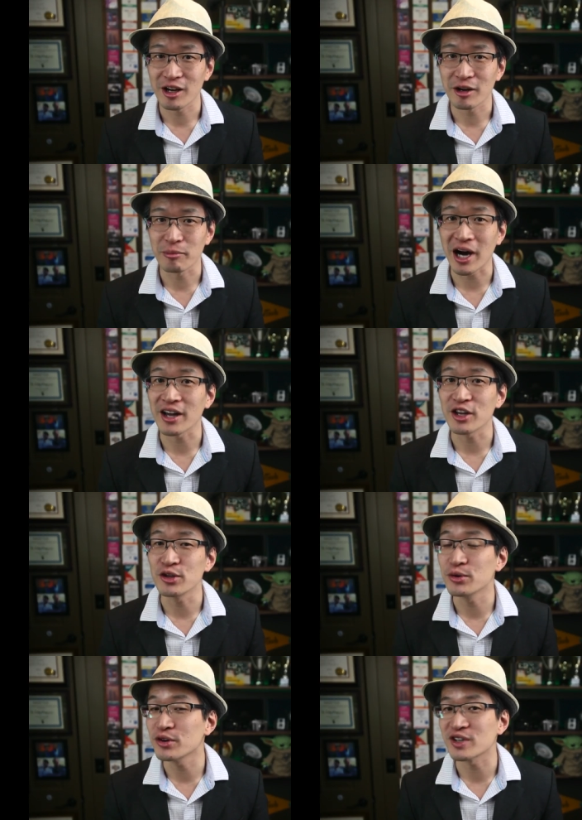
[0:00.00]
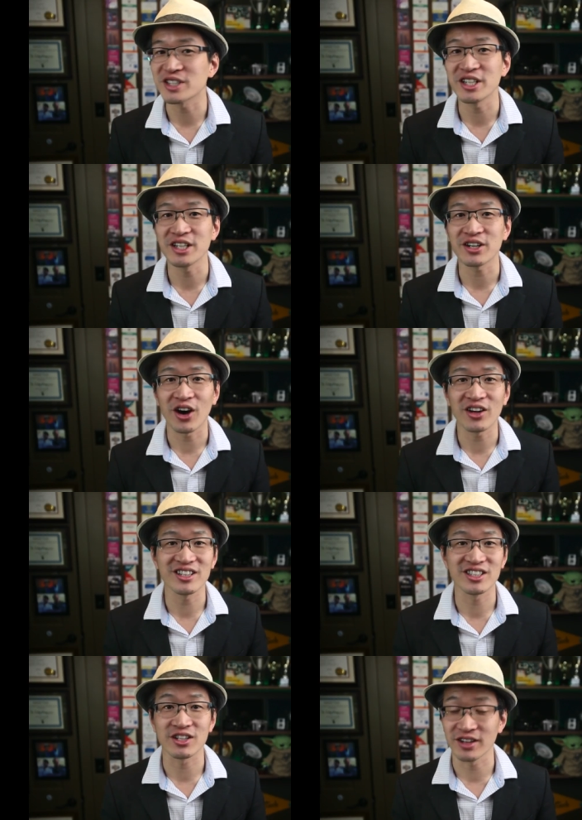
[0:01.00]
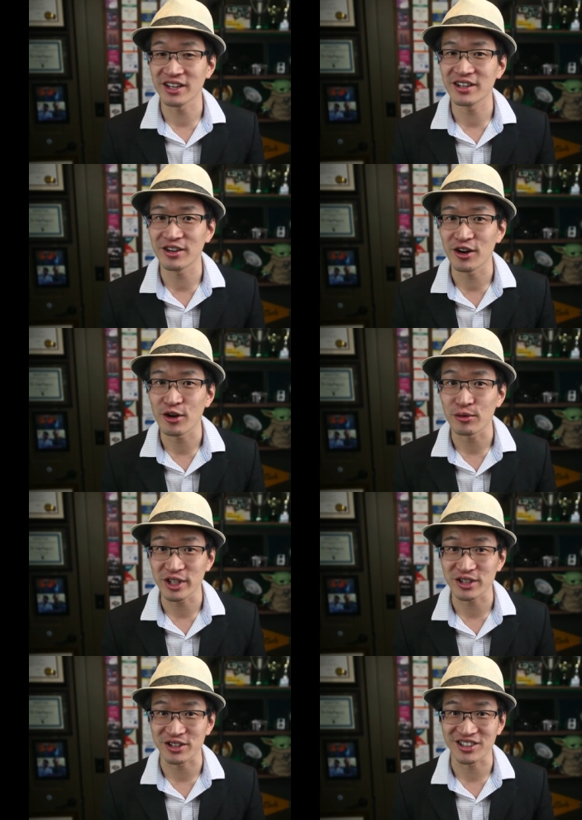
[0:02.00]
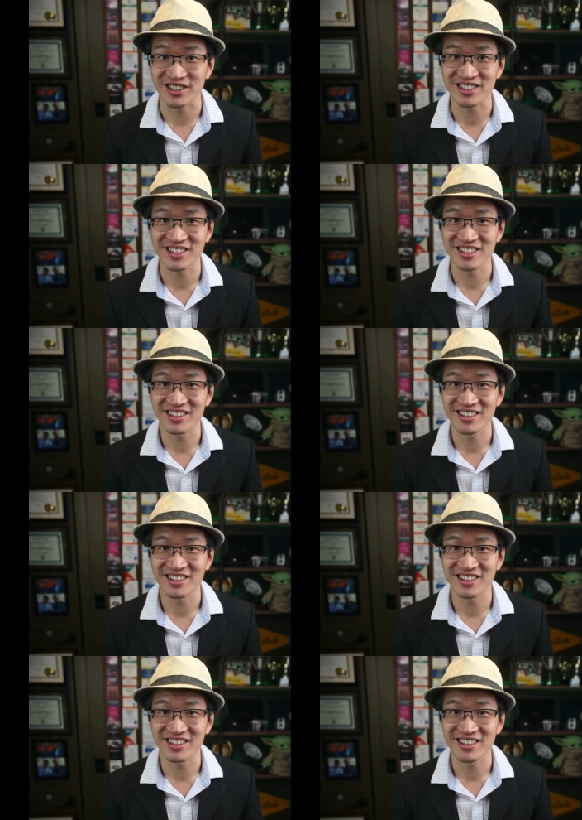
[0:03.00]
by University College London researchers.